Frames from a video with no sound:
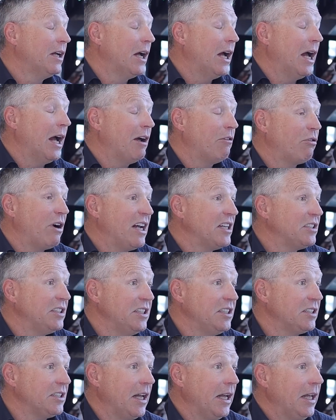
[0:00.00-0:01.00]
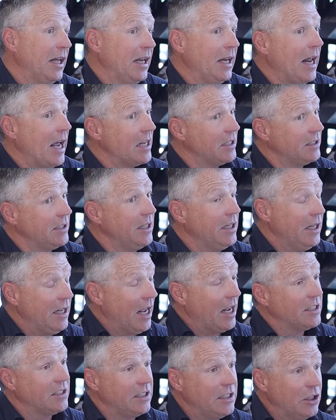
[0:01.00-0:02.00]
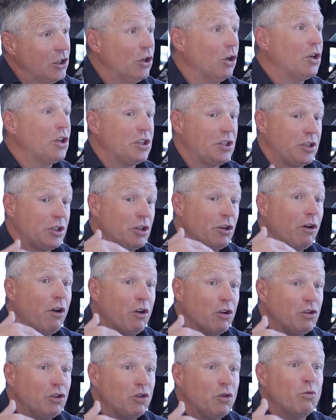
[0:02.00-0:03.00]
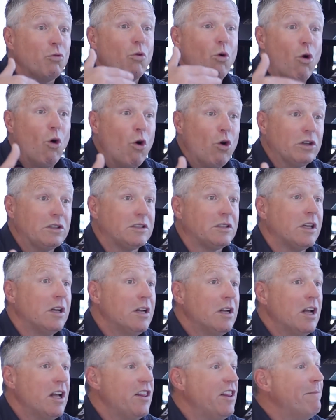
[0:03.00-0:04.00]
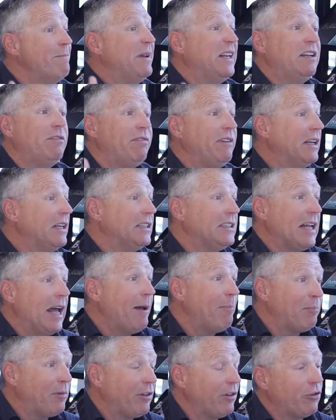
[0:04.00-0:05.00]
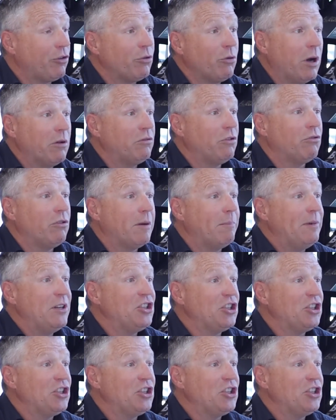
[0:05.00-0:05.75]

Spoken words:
Rassi's thinking as he looks towards the midfield depth throughout the Rugby